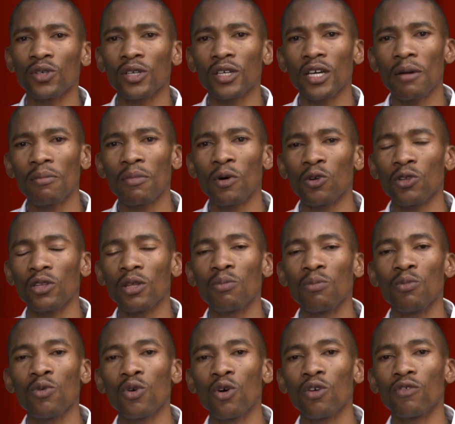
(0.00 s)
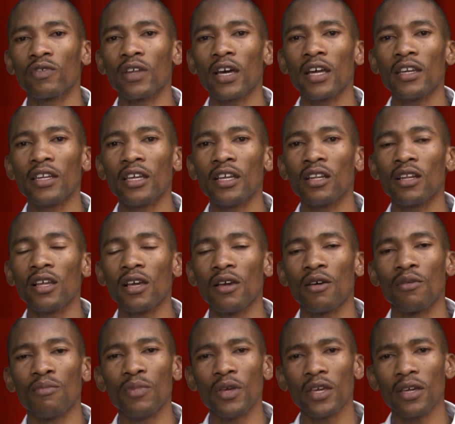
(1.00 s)
talking about the book of Daniel
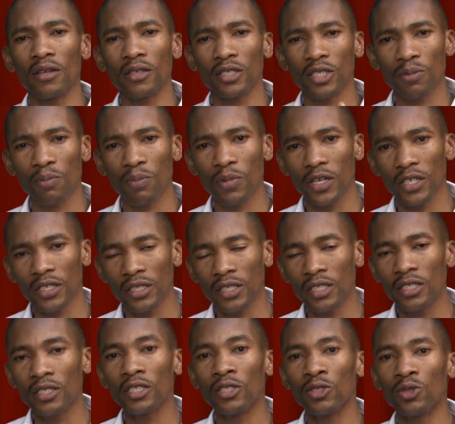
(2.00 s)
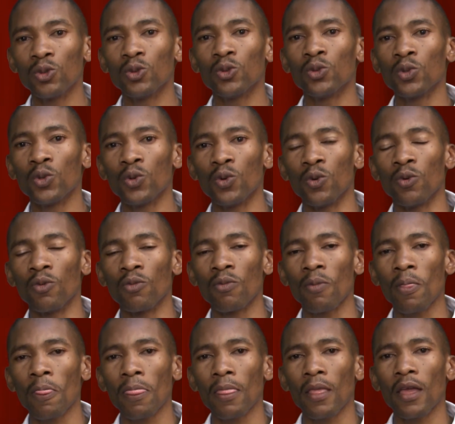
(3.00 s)
being split into two.
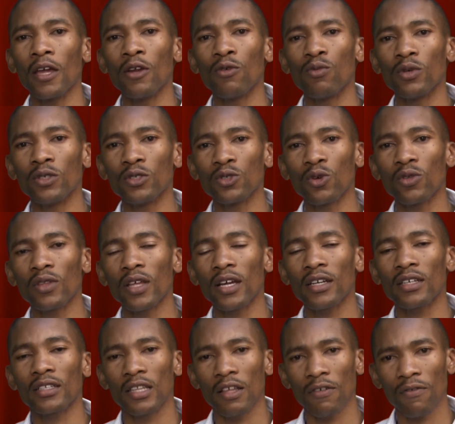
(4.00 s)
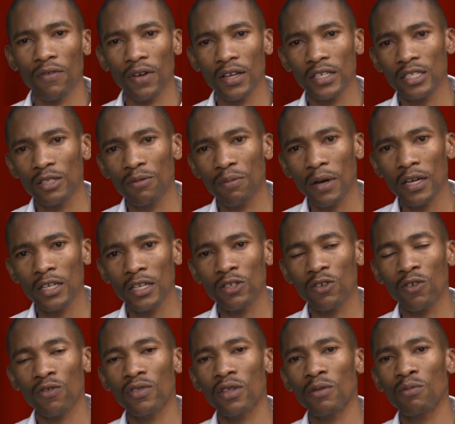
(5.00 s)
And we saw that the first
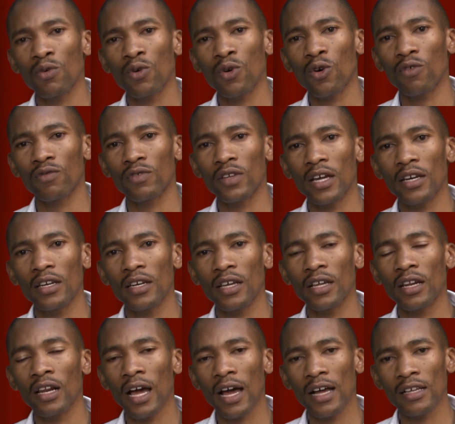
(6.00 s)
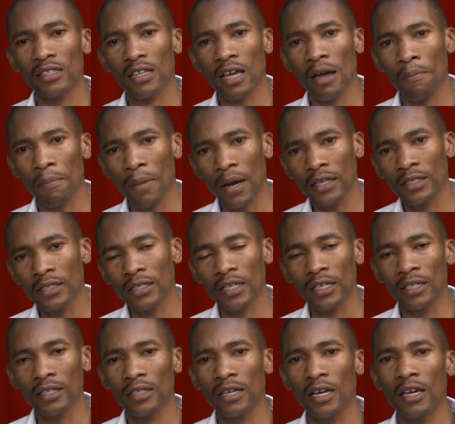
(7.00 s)
part of the book of Daniel has a
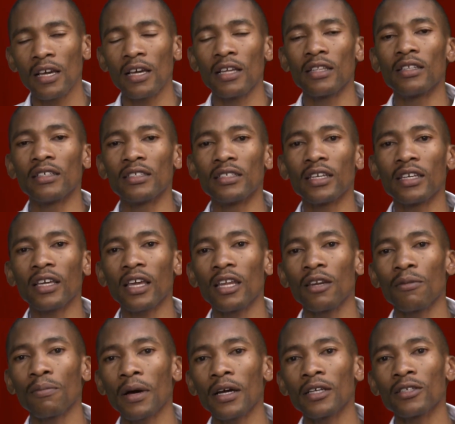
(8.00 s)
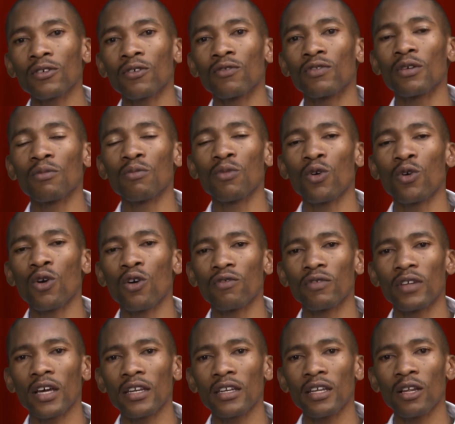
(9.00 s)
pattern. The second part of the book
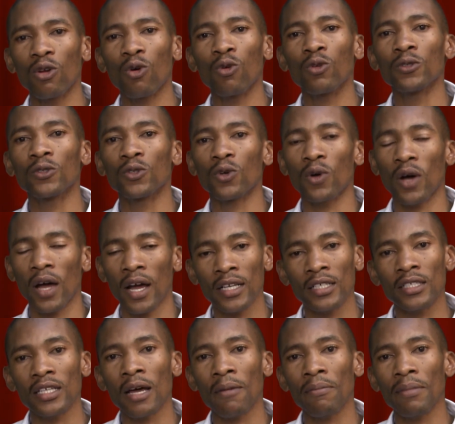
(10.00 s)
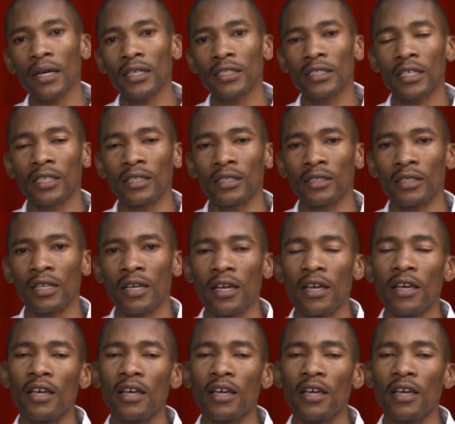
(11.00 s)
of Daniel also has a pattern.